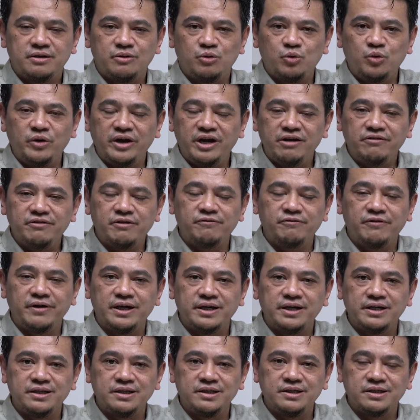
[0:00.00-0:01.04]
we have a
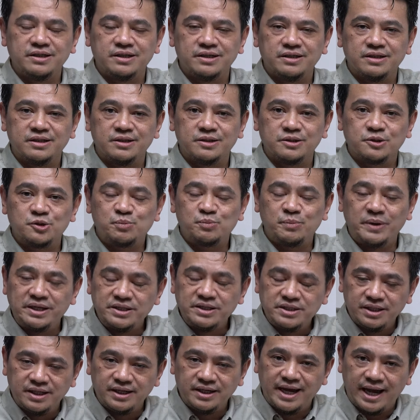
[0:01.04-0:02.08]
very
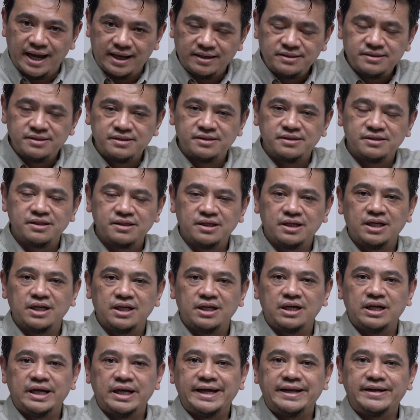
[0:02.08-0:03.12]
special guest
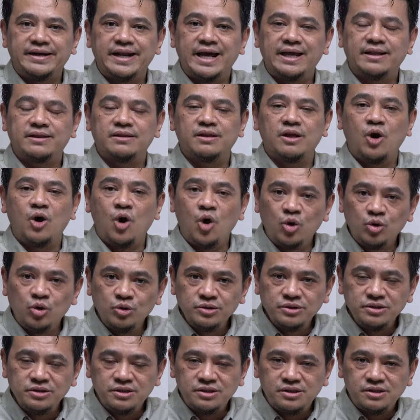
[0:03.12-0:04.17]
that
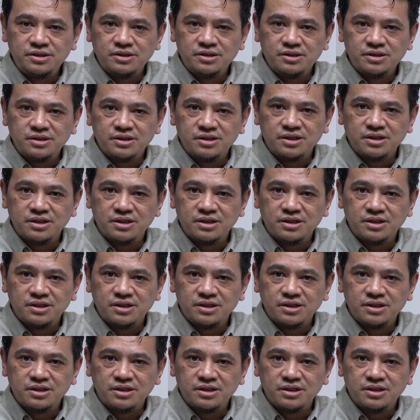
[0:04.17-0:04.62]
owns